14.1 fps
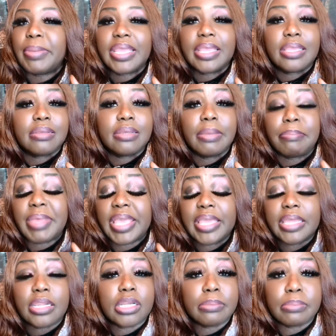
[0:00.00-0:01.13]

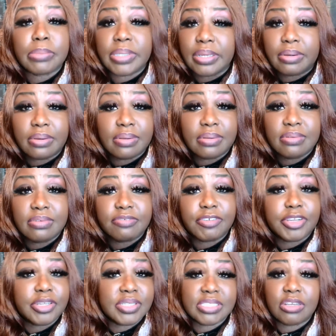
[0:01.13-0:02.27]
making a good meal for
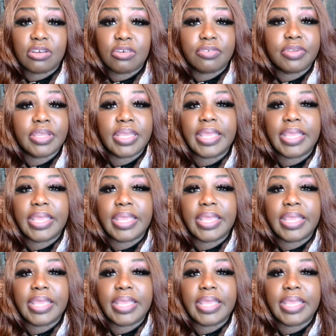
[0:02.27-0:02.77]
yourself.